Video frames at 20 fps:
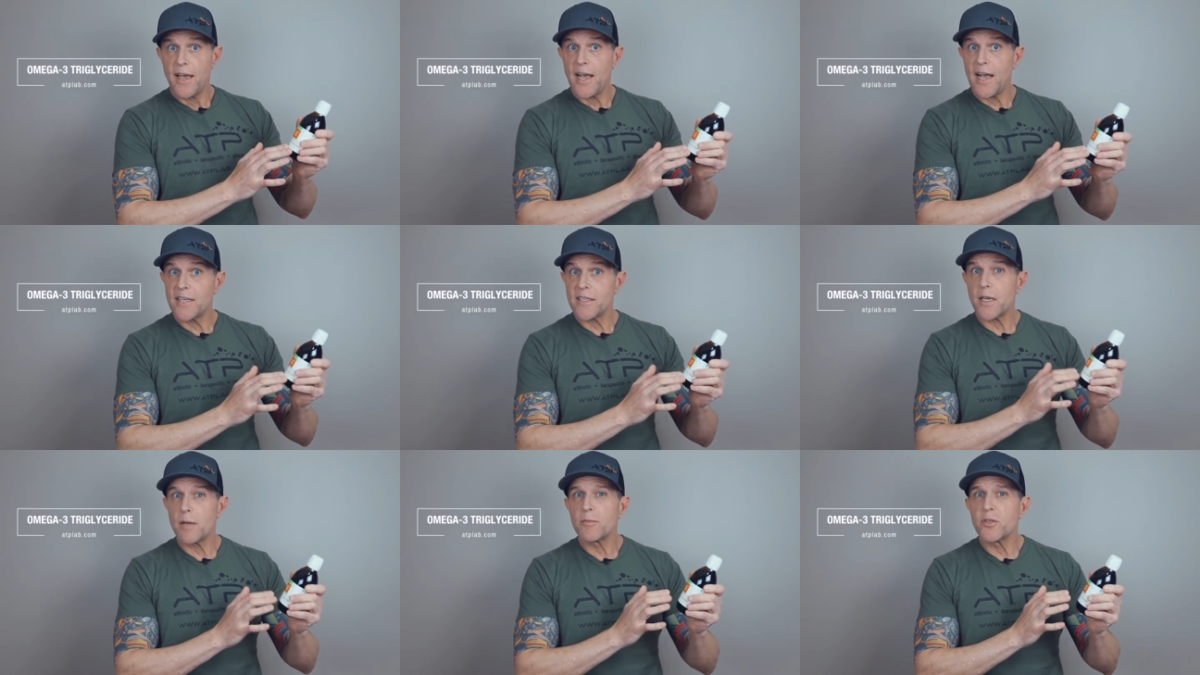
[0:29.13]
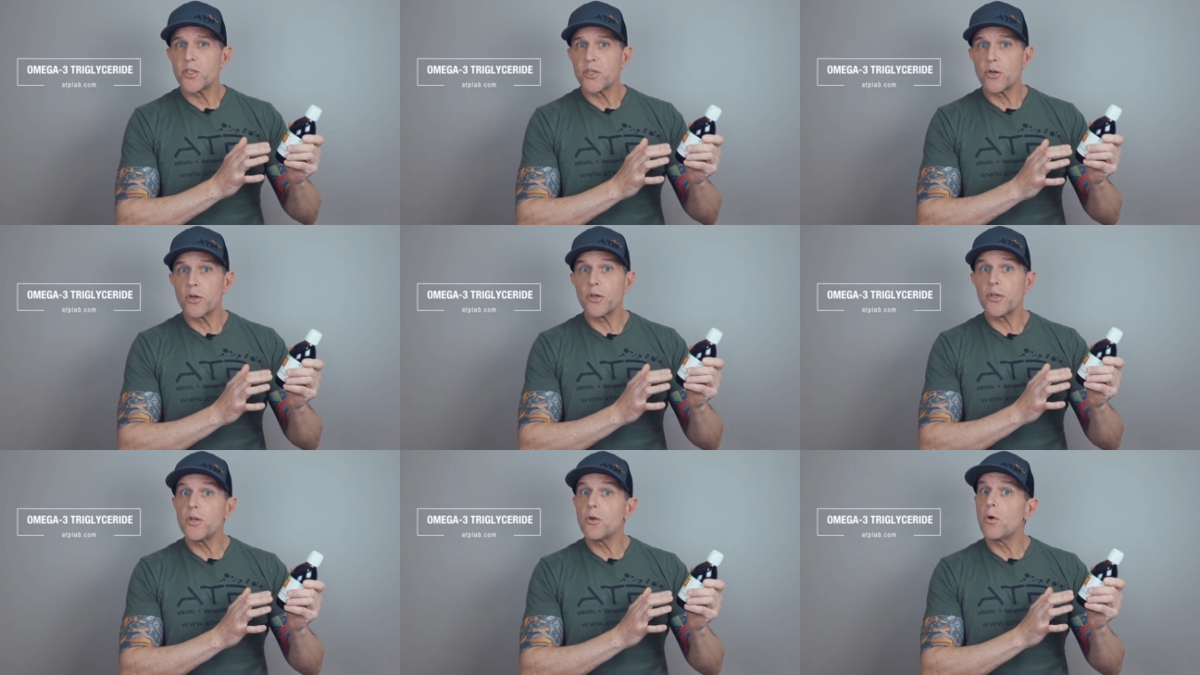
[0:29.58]
as I'm
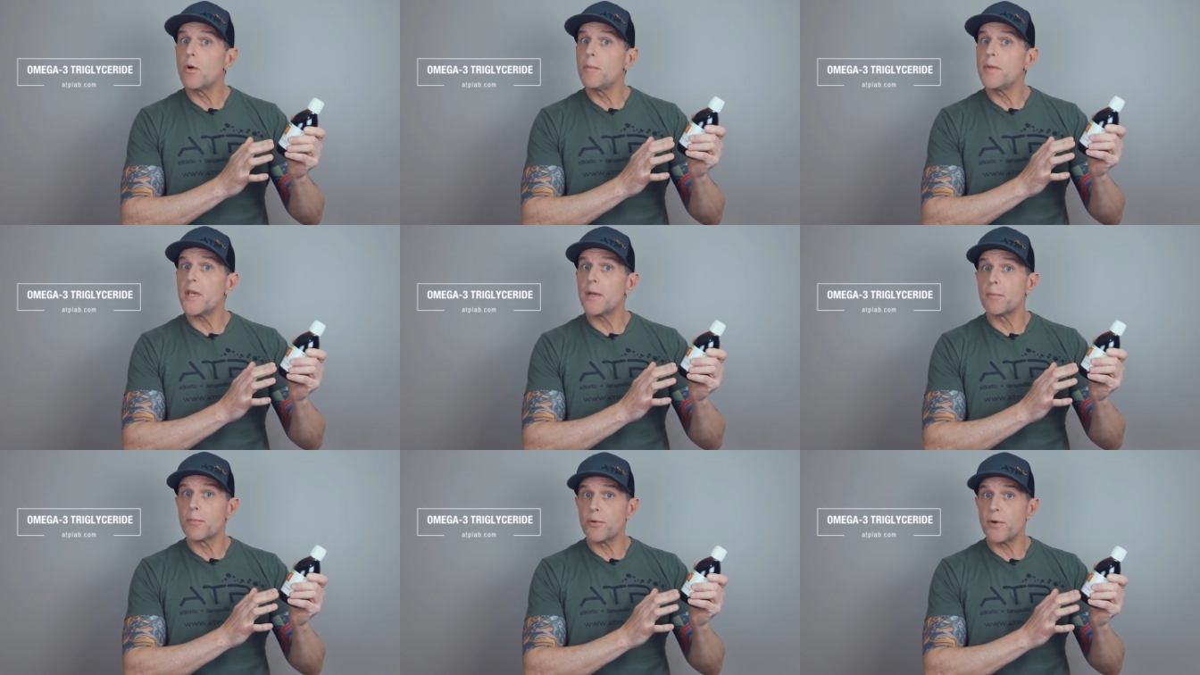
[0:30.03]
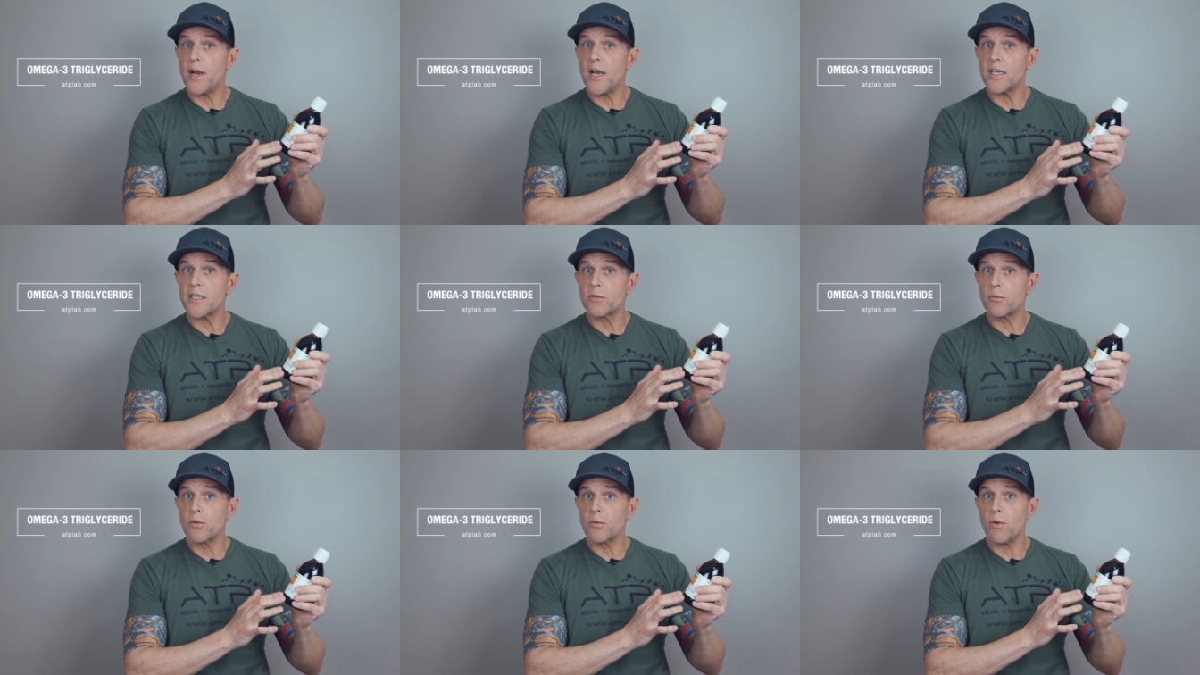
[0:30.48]
sure you will be
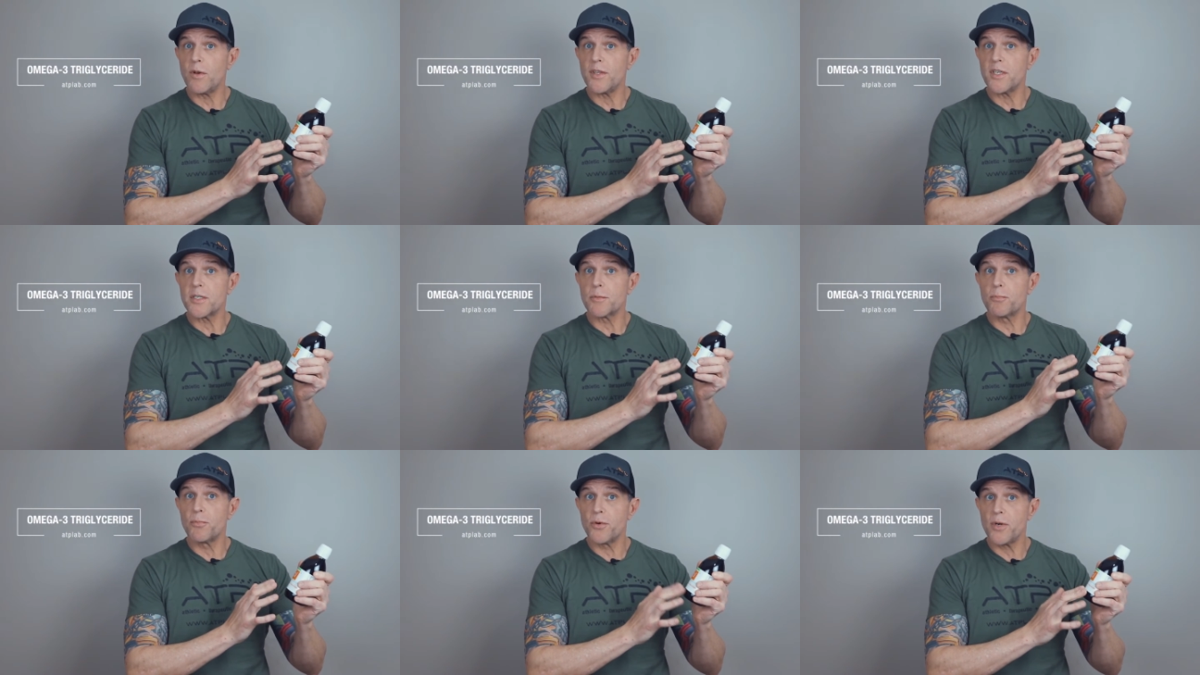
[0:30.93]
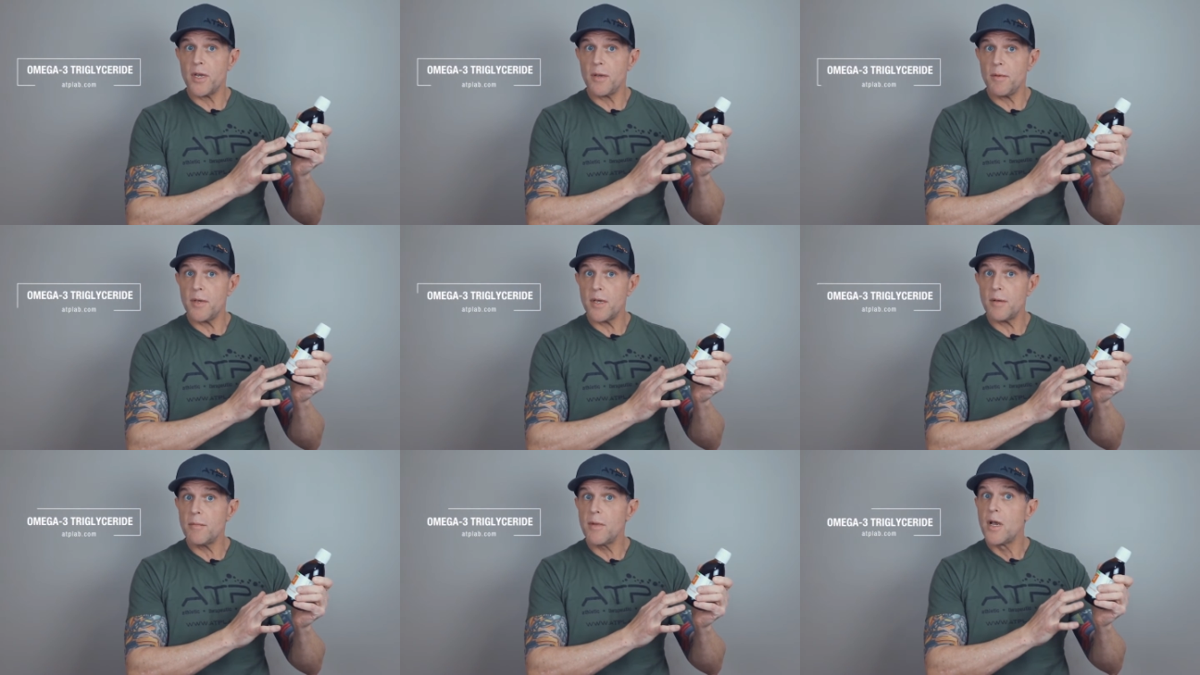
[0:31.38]
impressed with what this
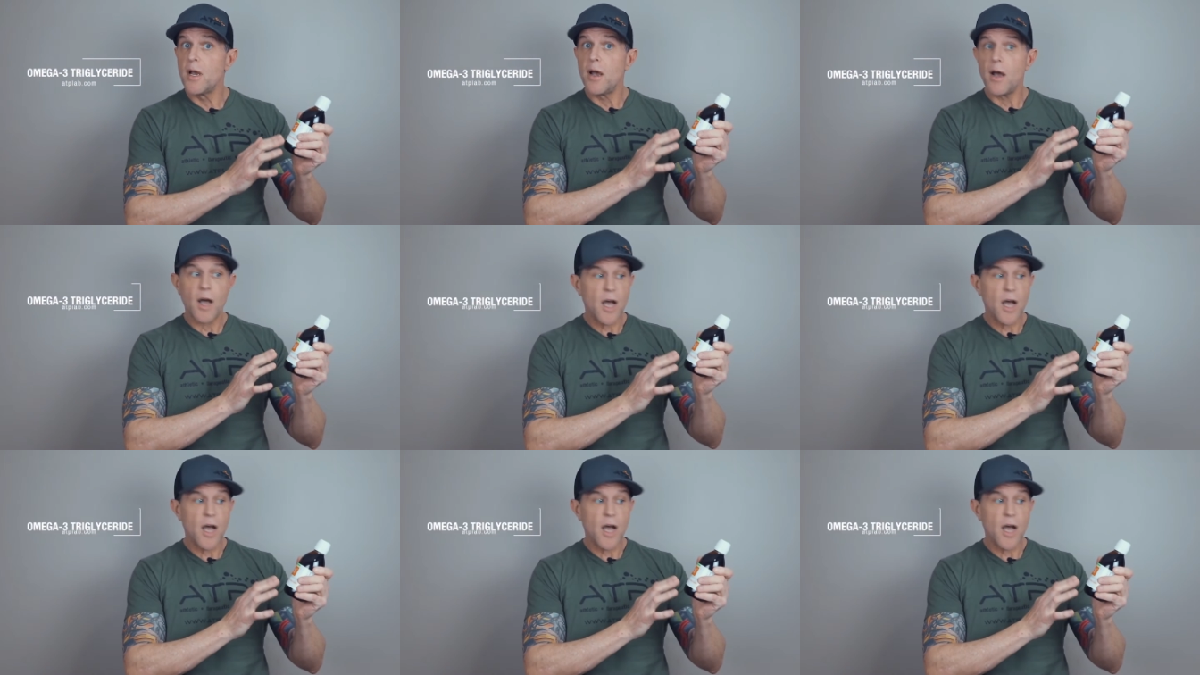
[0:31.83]
premium,